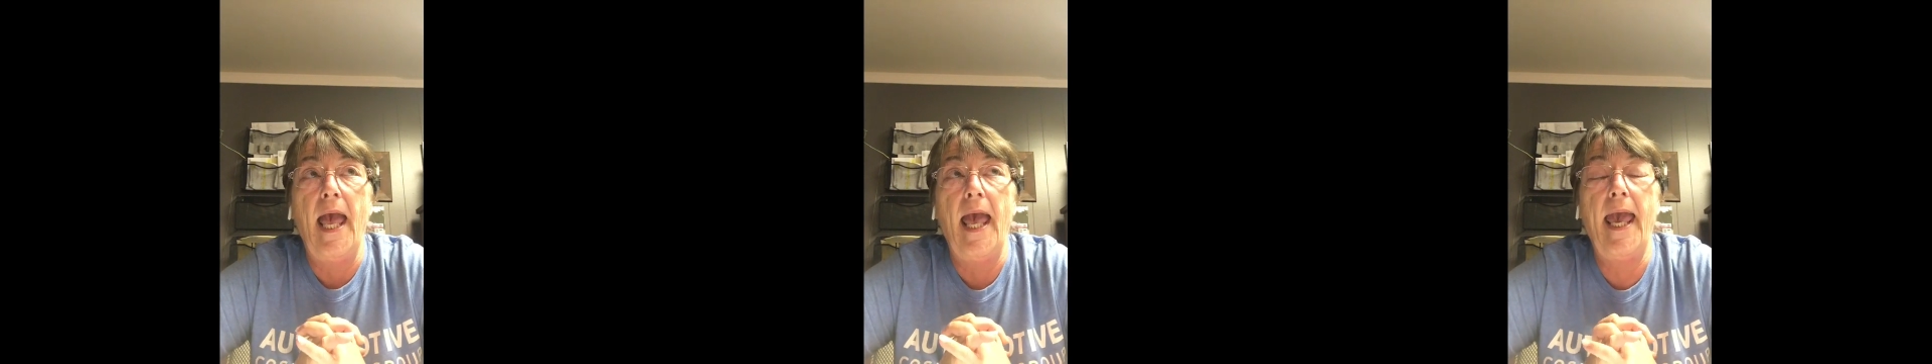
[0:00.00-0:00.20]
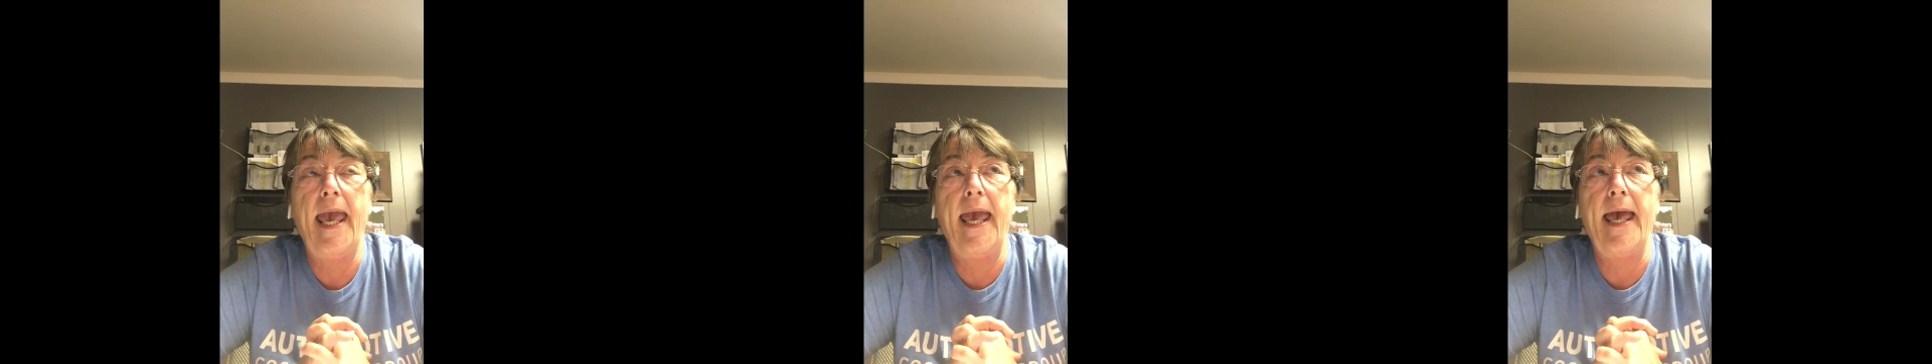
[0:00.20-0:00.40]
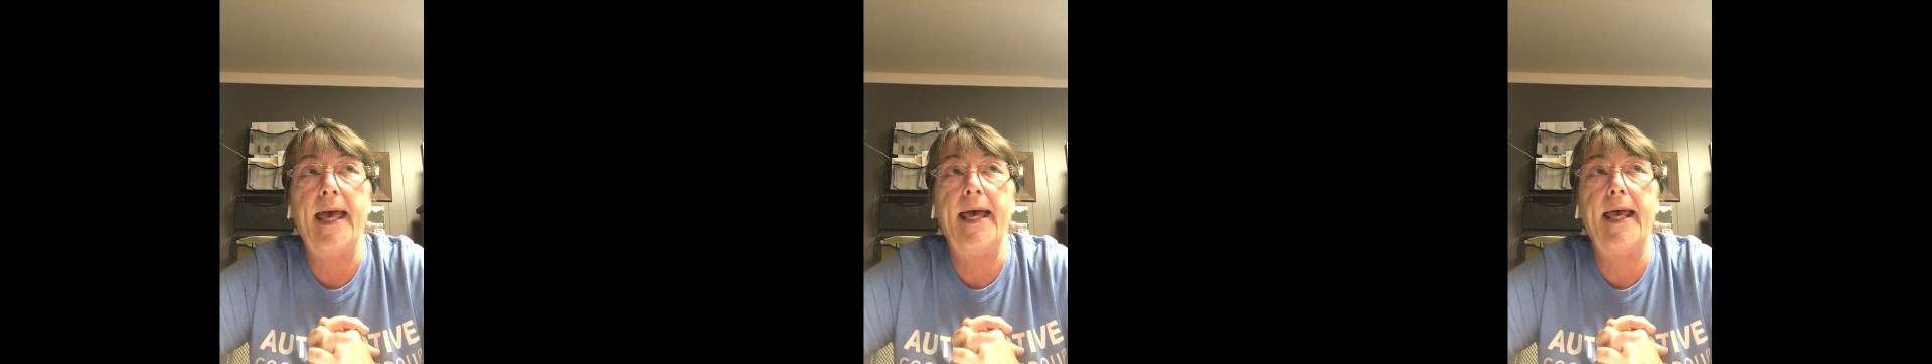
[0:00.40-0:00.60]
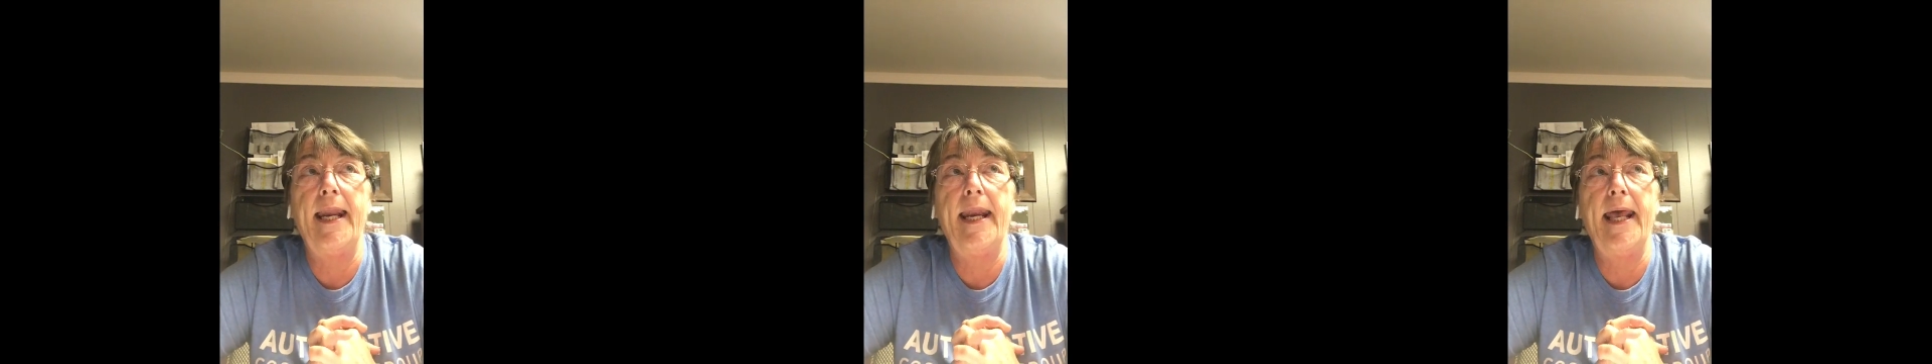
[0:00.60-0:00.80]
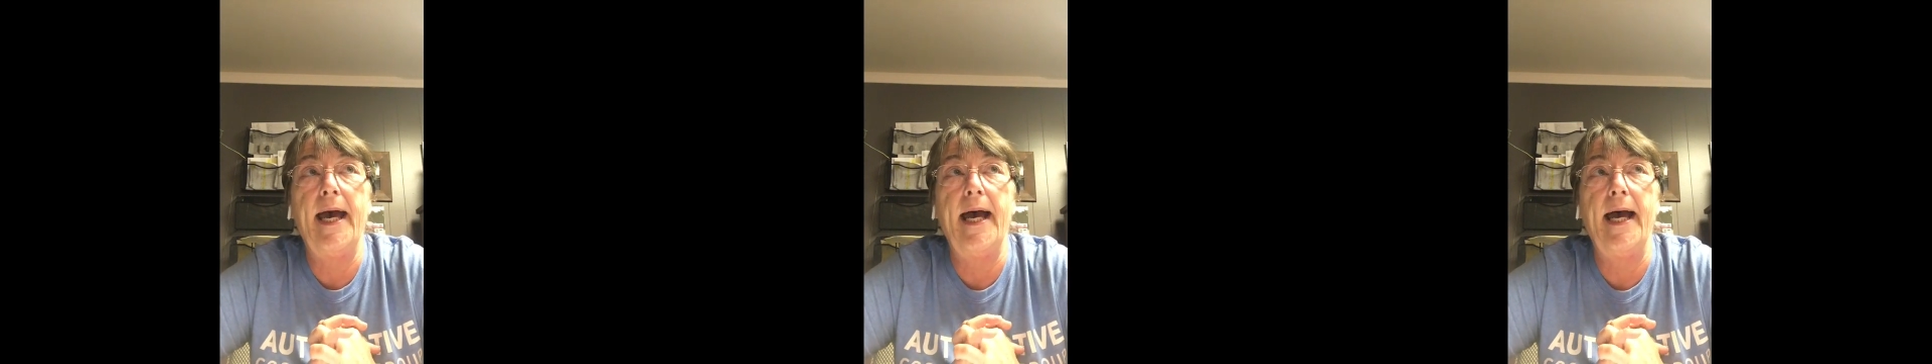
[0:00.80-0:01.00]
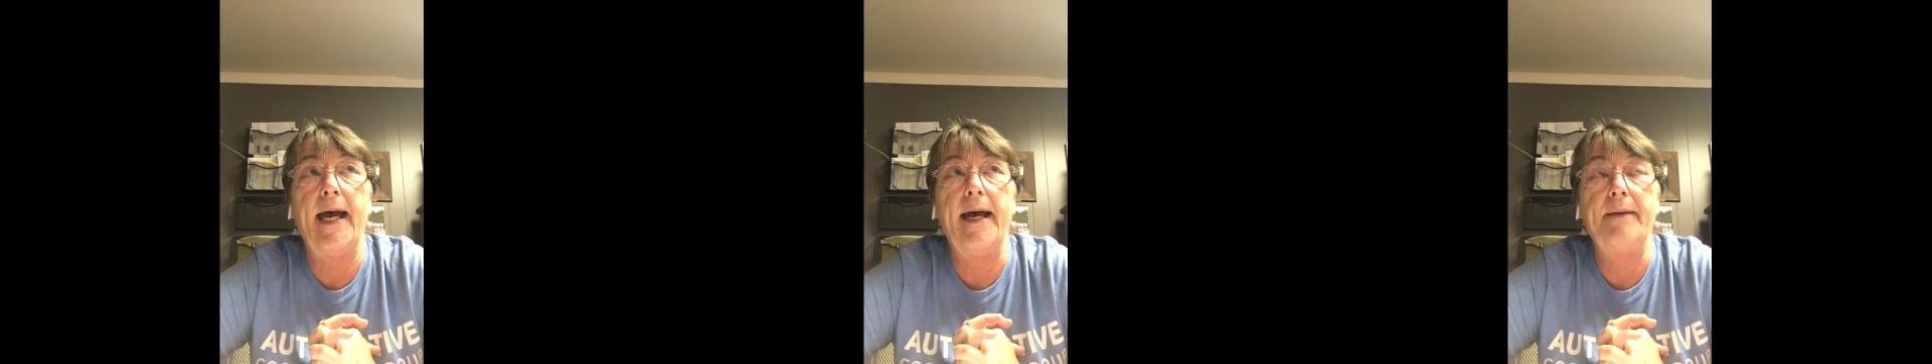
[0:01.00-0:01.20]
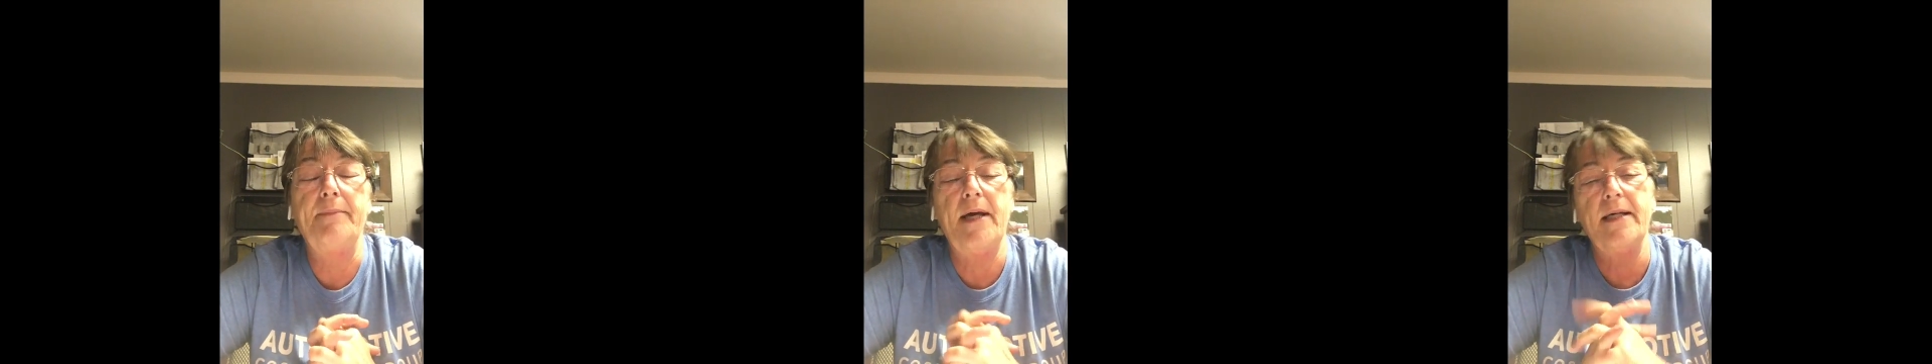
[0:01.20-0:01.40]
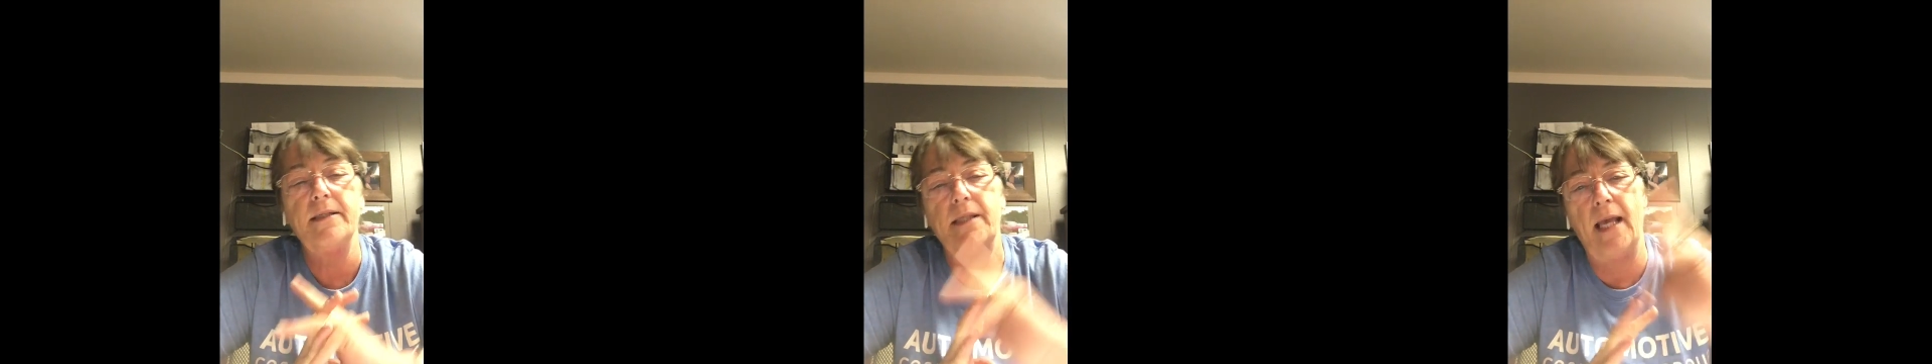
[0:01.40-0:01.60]
And
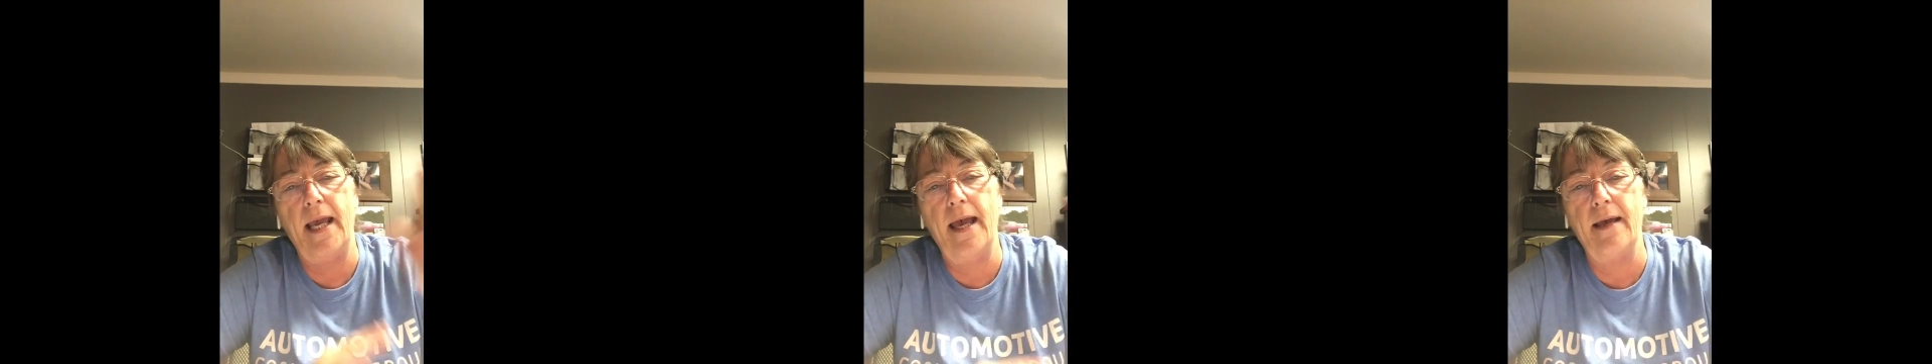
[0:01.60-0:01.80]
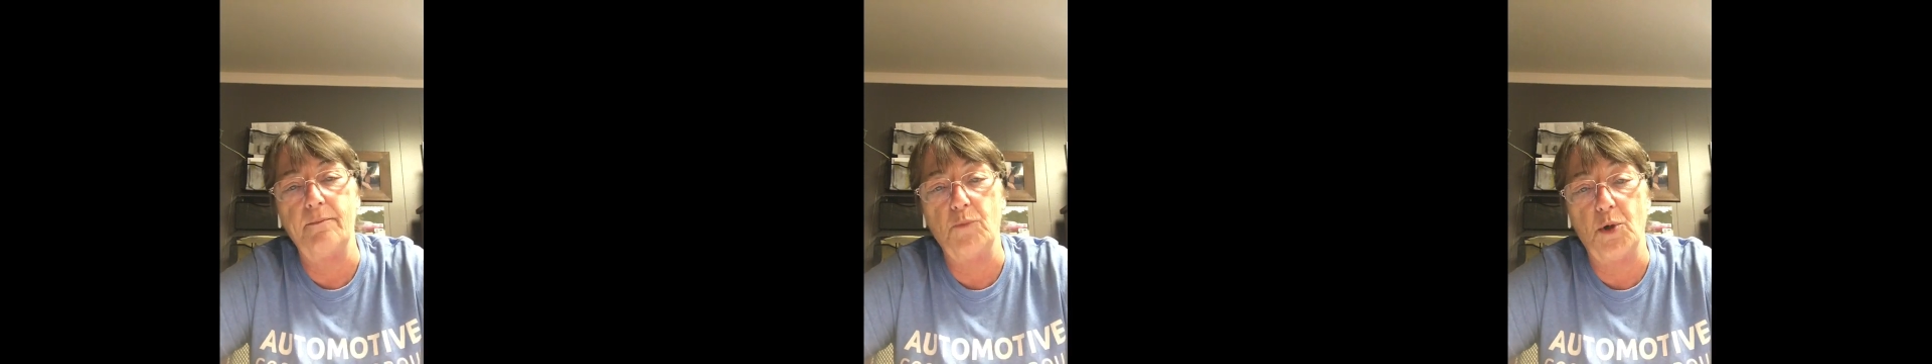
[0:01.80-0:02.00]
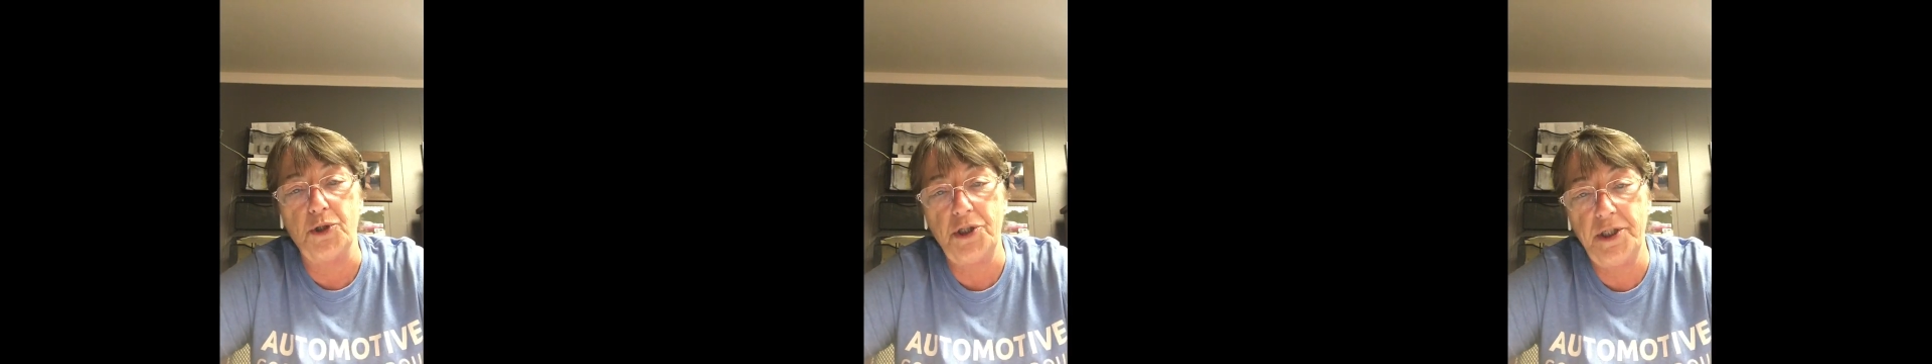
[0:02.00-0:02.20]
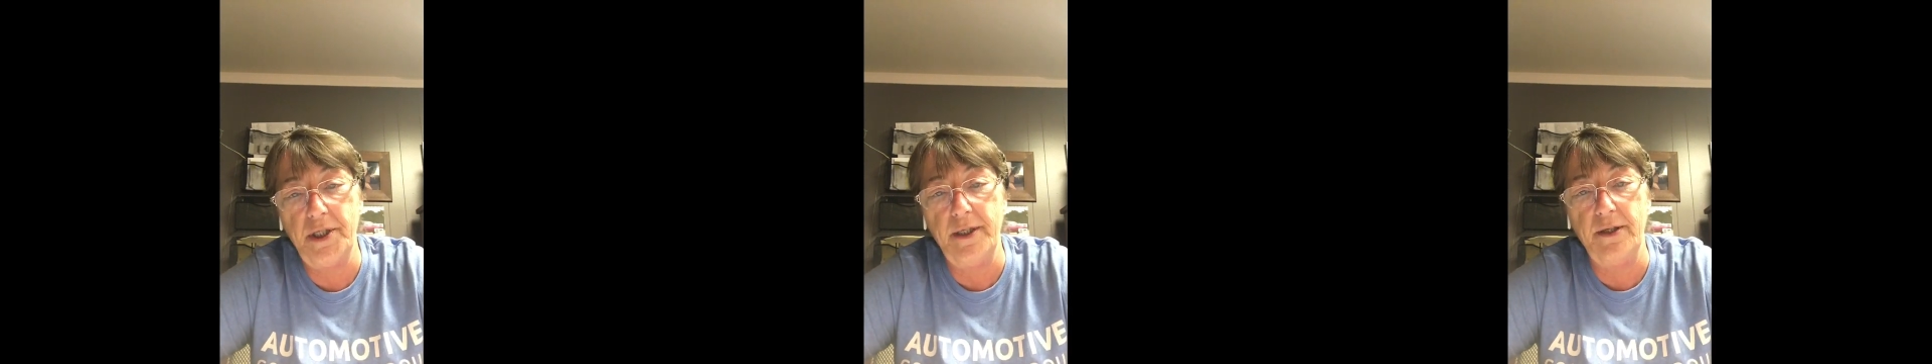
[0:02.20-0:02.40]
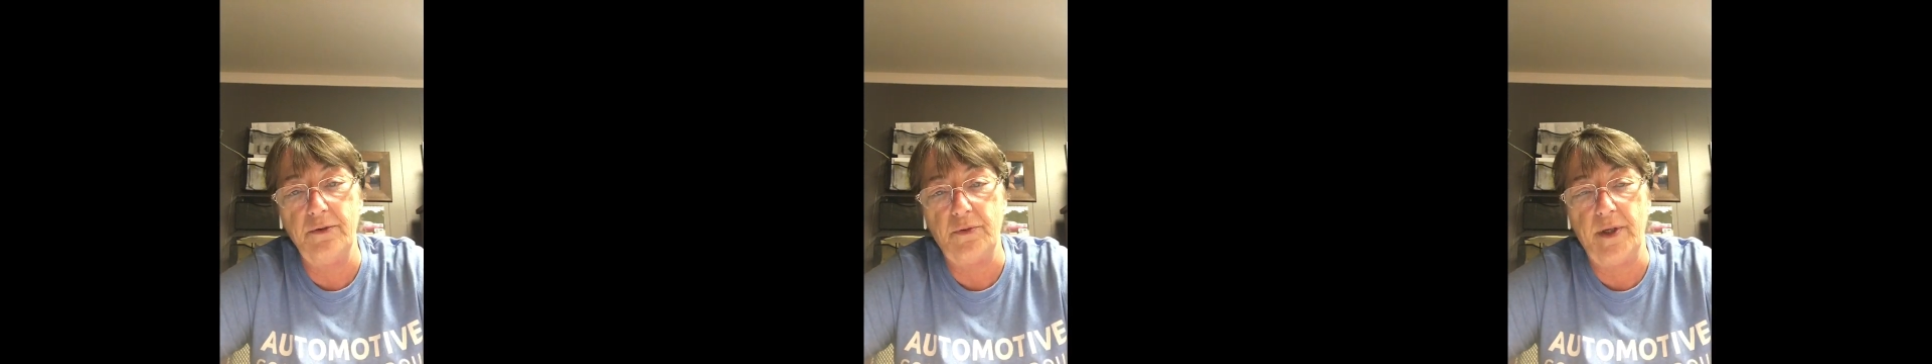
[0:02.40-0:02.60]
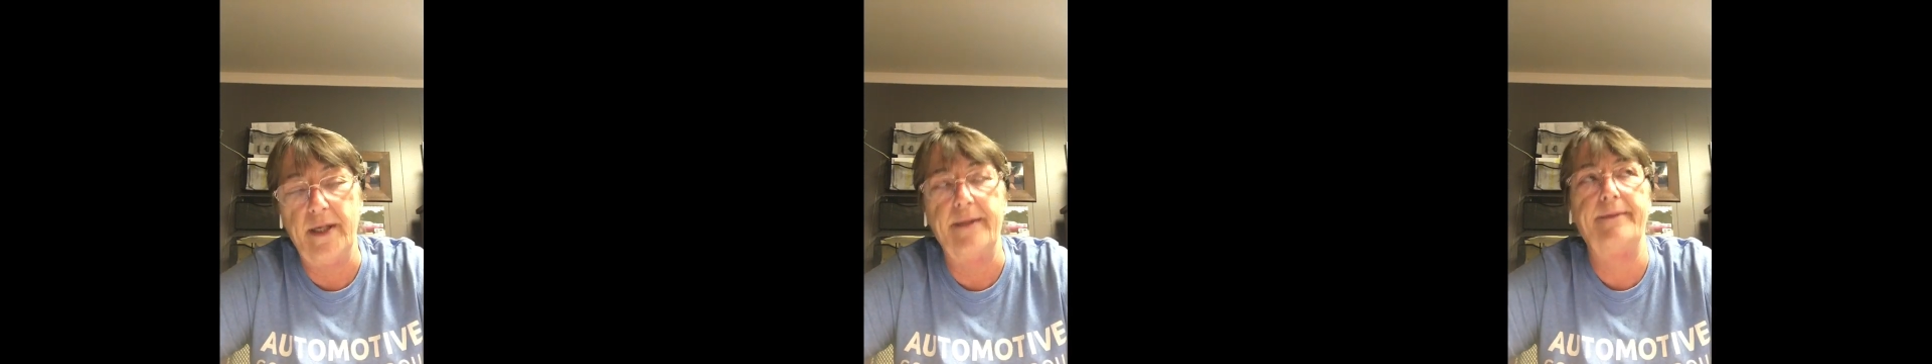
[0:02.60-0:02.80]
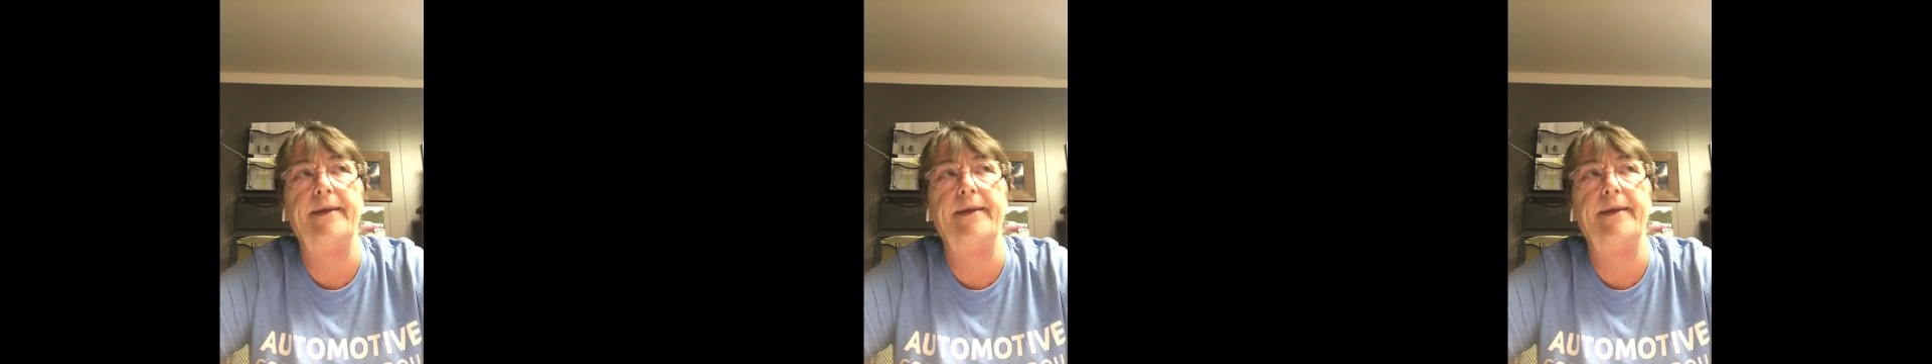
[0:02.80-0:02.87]
as they had more children,